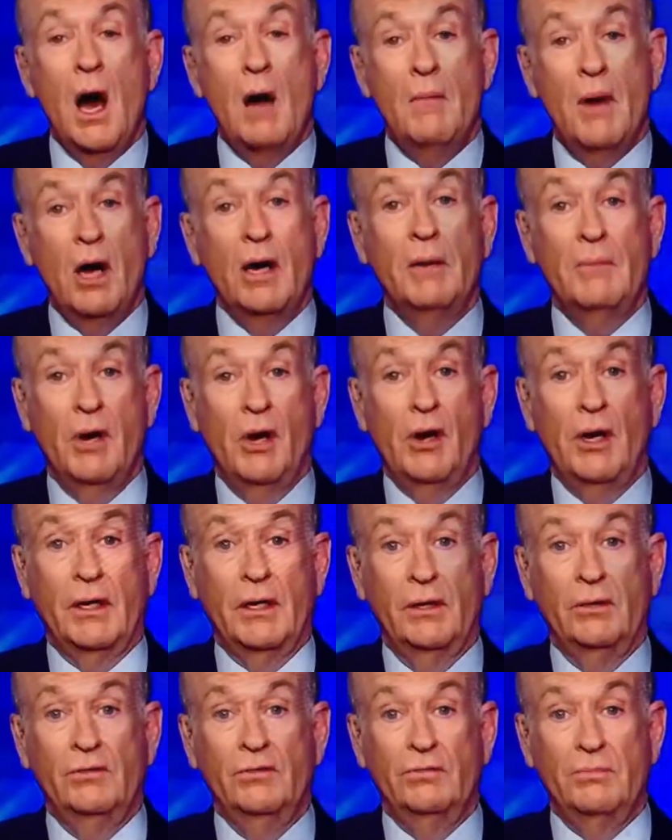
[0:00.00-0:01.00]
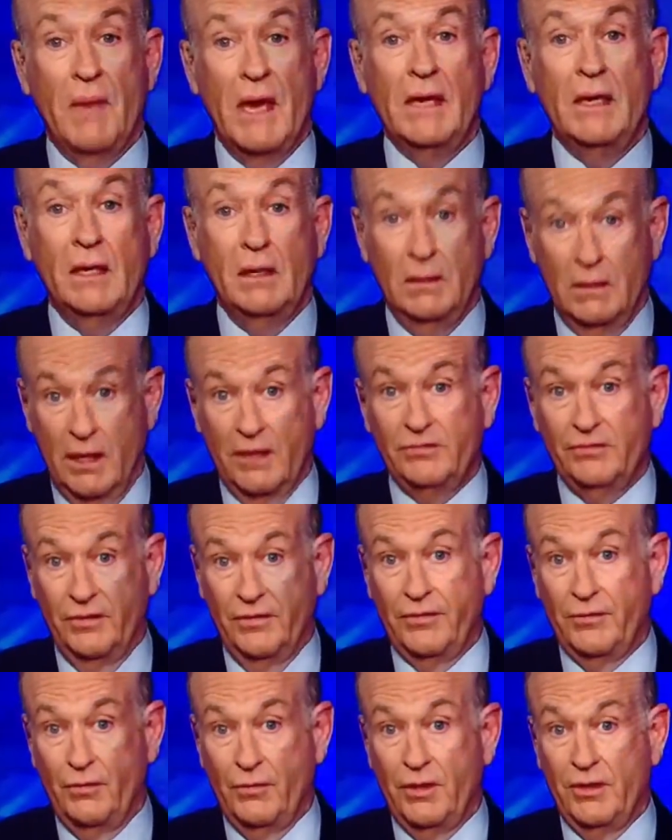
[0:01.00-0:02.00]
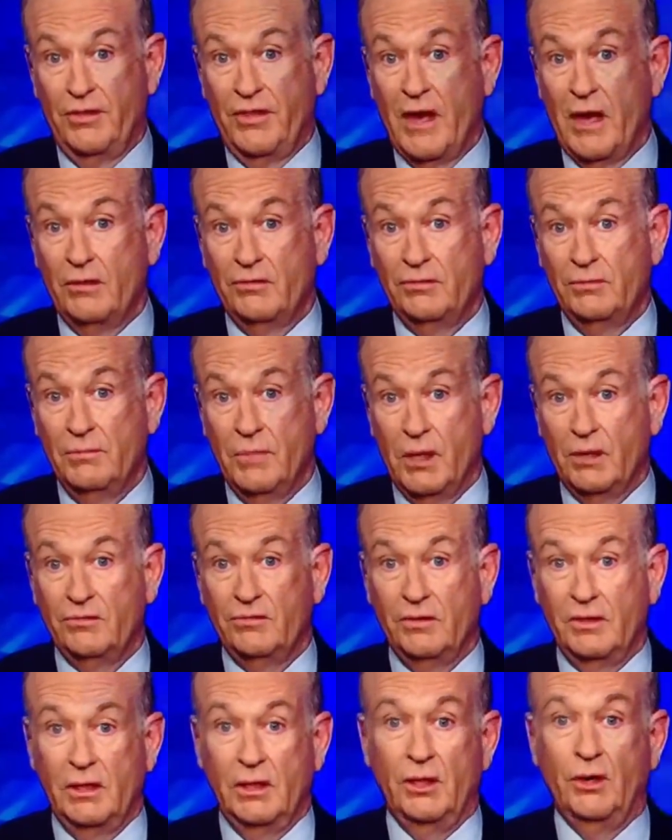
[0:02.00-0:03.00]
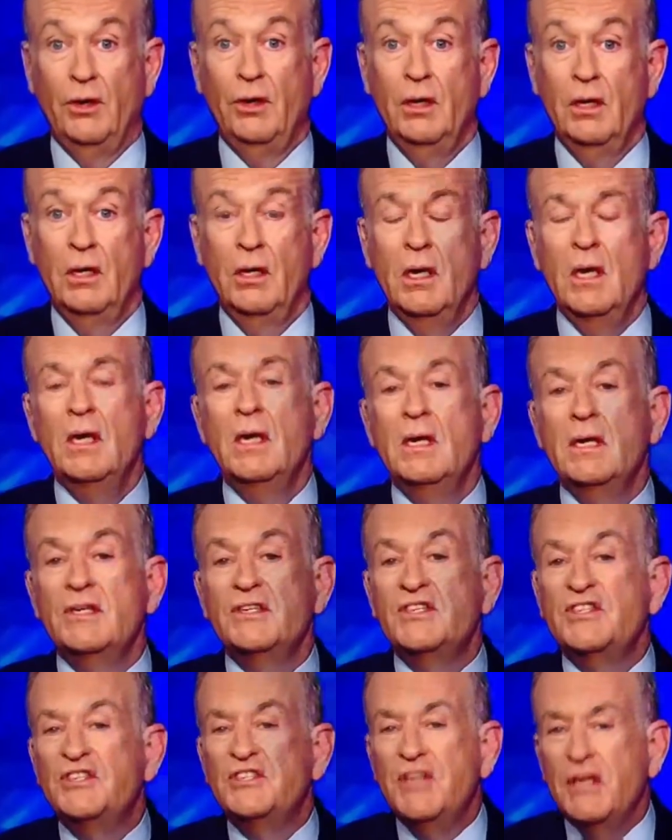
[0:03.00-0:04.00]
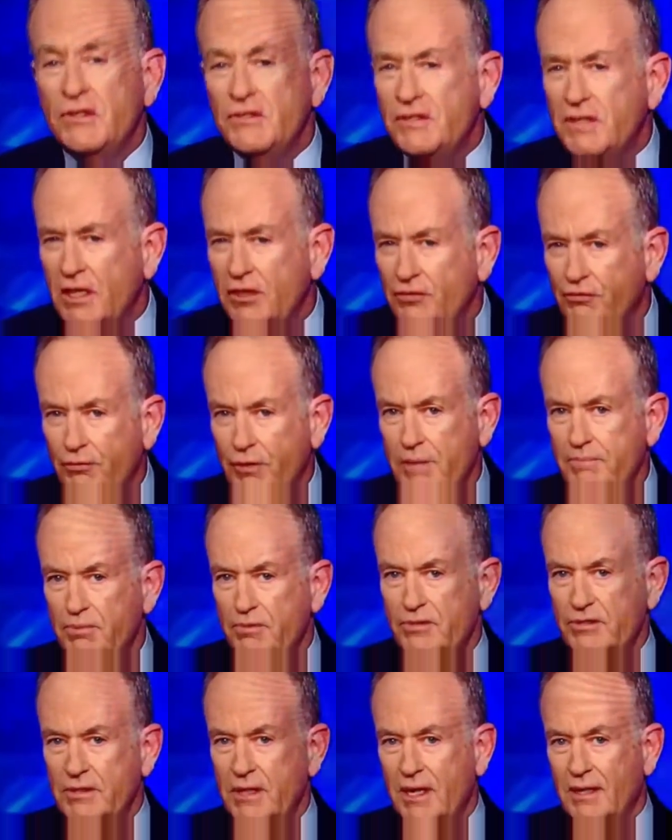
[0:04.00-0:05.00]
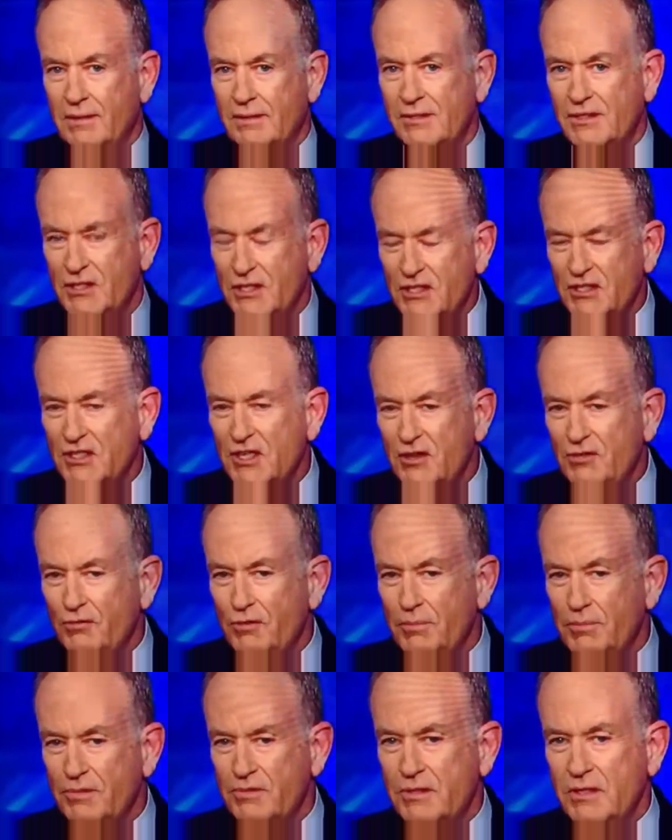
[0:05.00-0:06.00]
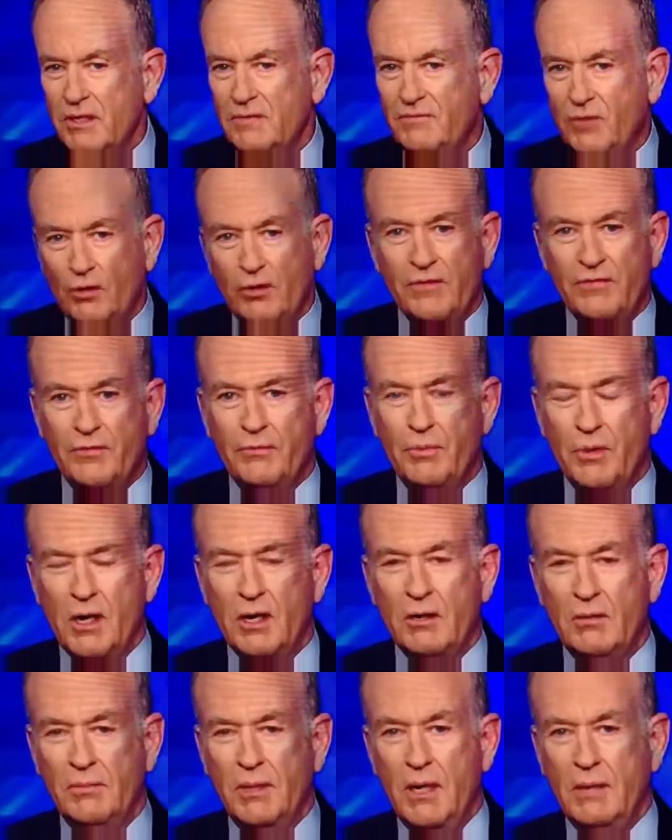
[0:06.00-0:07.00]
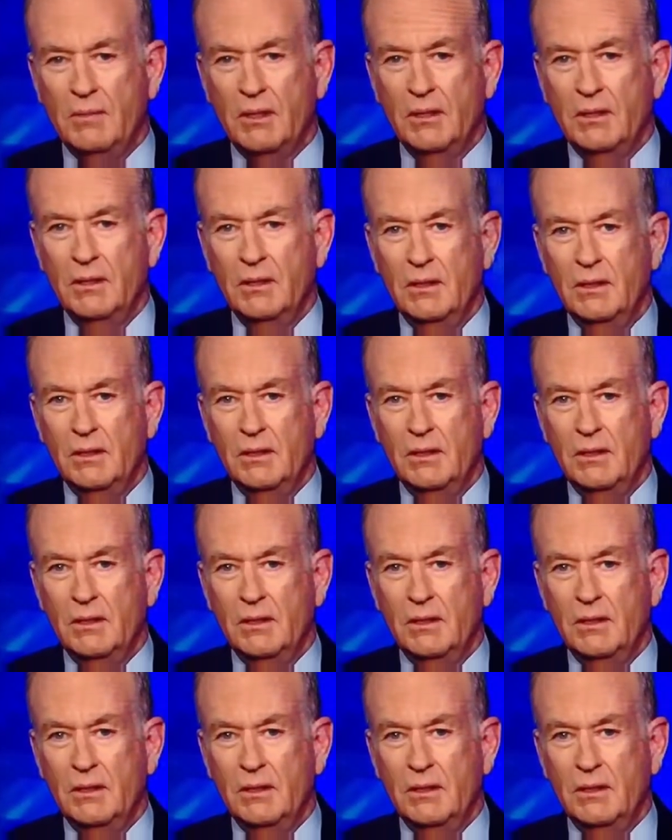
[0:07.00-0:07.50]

Among Americans making less than $30,000 a year, 63% voted for Barack Obama.